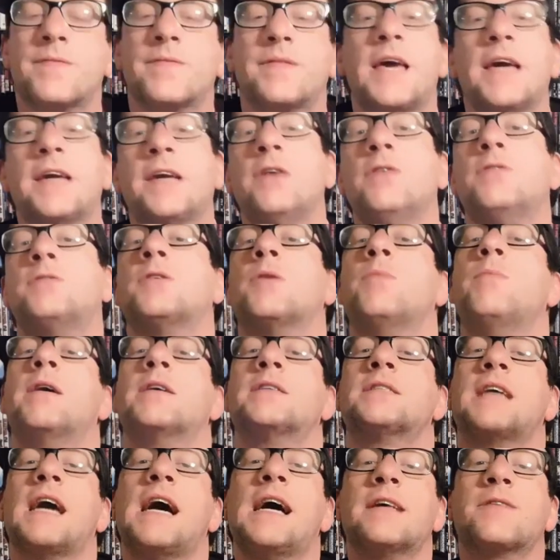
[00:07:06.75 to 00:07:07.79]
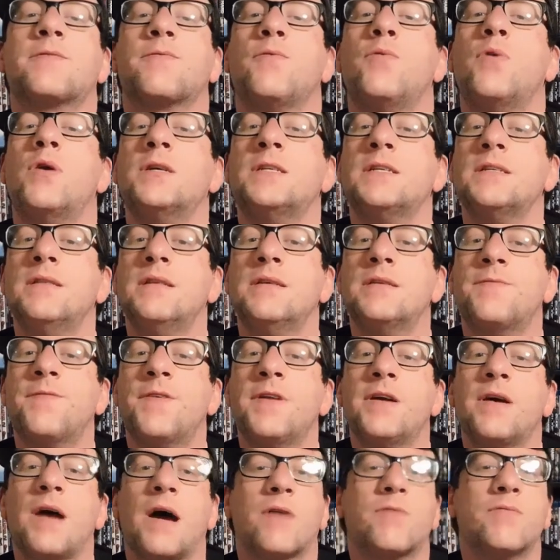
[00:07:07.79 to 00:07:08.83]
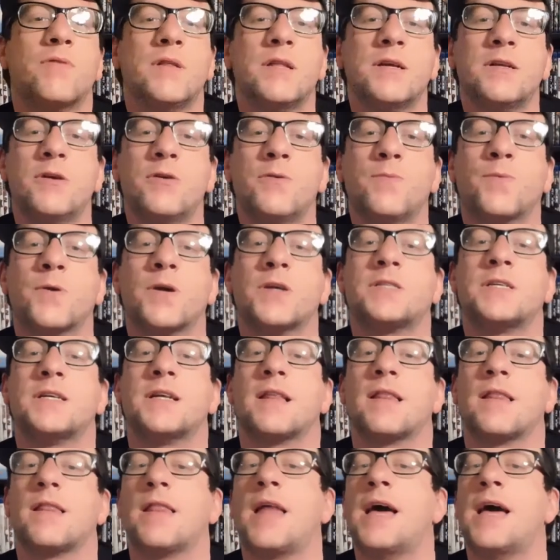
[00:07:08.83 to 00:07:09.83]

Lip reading: Thank you so much, guys, for watching this video. I really do appreciate it.